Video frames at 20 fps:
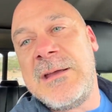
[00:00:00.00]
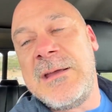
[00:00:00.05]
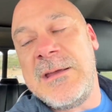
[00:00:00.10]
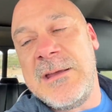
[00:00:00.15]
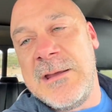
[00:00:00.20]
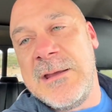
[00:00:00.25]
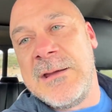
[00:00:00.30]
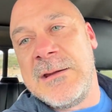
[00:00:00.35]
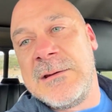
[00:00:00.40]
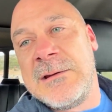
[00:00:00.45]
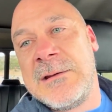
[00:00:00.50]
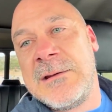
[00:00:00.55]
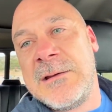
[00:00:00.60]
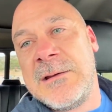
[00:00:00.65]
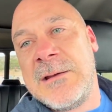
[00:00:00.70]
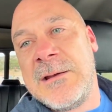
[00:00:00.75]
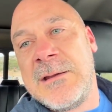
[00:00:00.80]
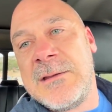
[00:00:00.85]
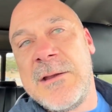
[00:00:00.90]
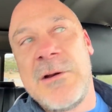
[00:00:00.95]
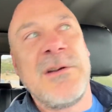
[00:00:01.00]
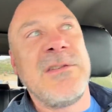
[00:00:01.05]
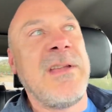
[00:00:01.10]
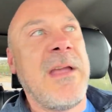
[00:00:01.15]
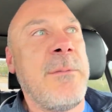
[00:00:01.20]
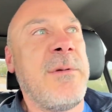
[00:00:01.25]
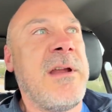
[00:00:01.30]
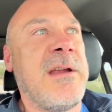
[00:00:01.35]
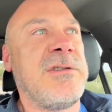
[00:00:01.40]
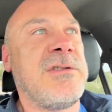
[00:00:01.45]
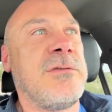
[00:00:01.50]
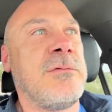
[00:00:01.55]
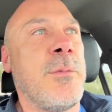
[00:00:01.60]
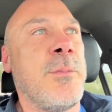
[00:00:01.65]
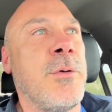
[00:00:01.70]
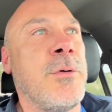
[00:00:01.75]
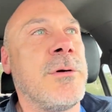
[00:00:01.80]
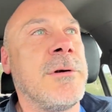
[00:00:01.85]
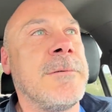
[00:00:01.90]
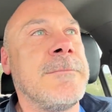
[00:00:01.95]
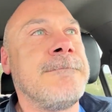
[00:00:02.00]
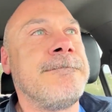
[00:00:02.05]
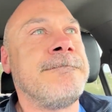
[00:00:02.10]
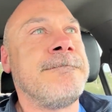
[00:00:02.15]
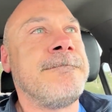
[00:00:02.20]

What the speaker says: in their examination report.